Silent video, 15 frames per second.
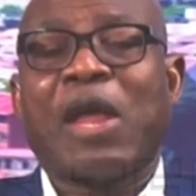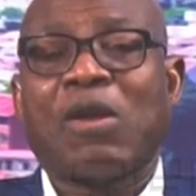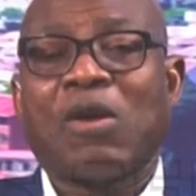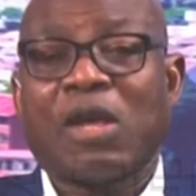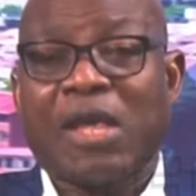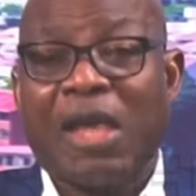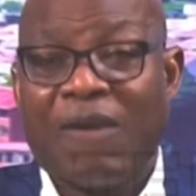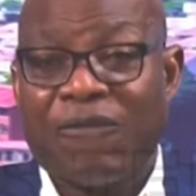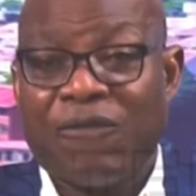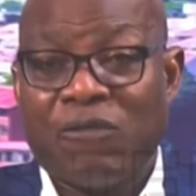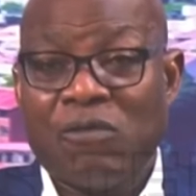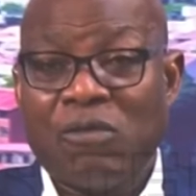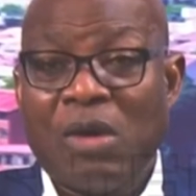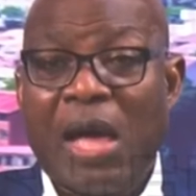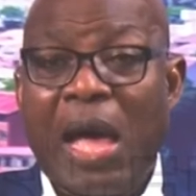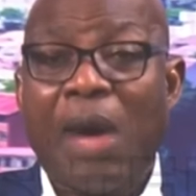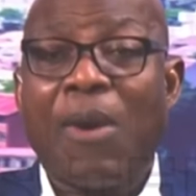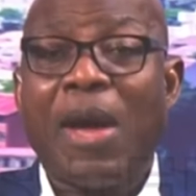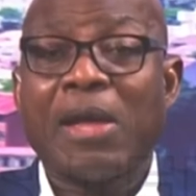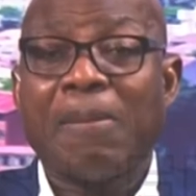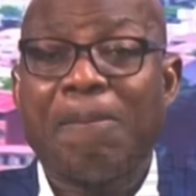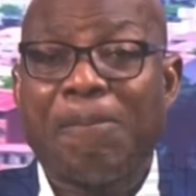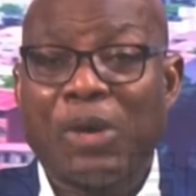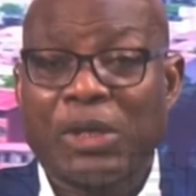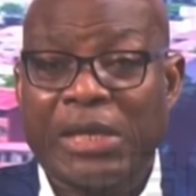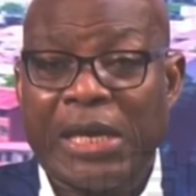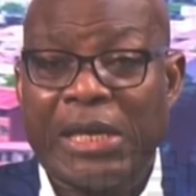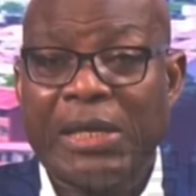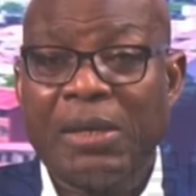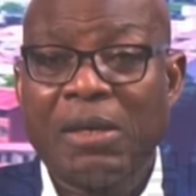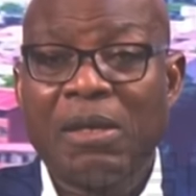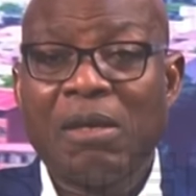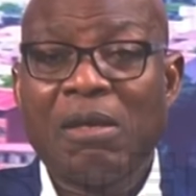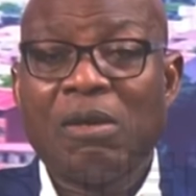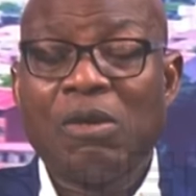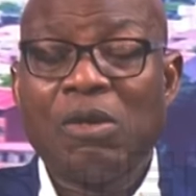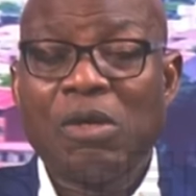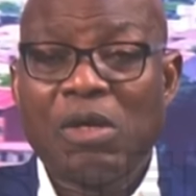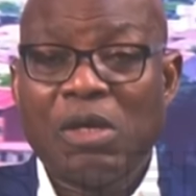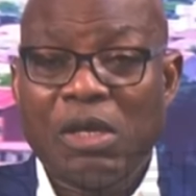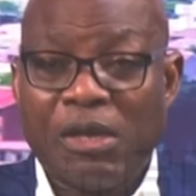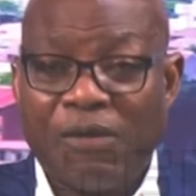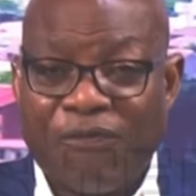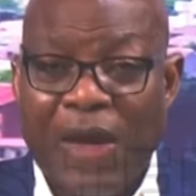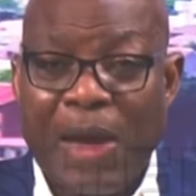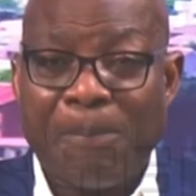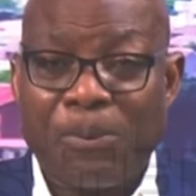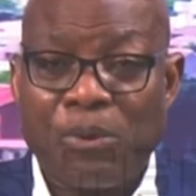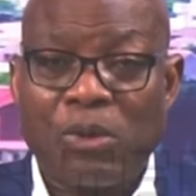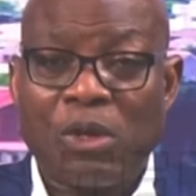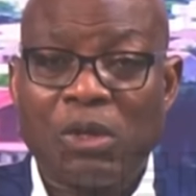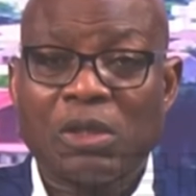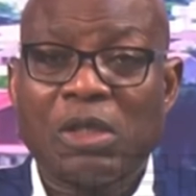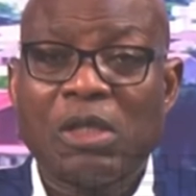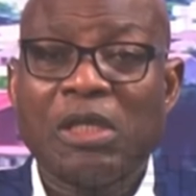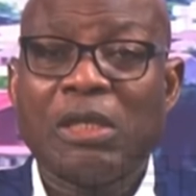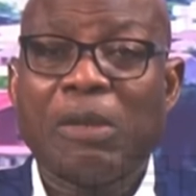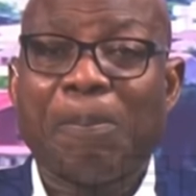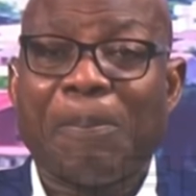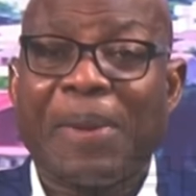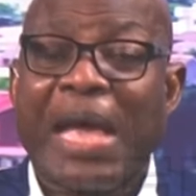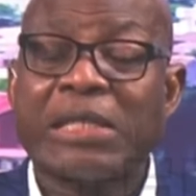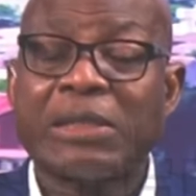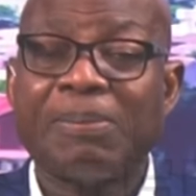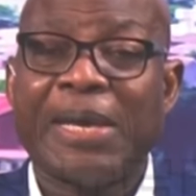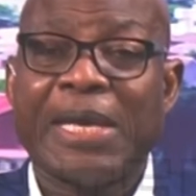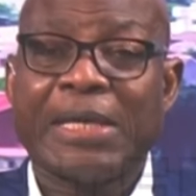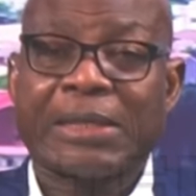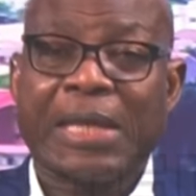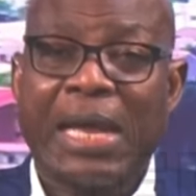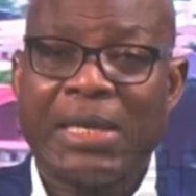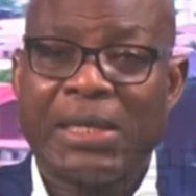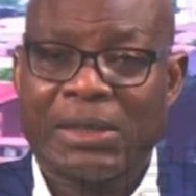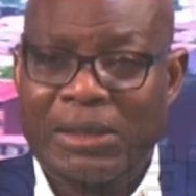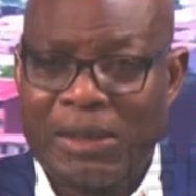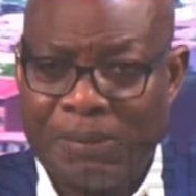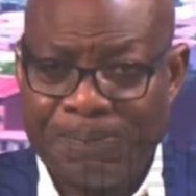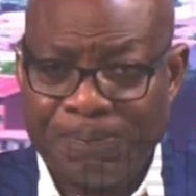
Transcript: we are not careful, our imported refined product, the price may escalate.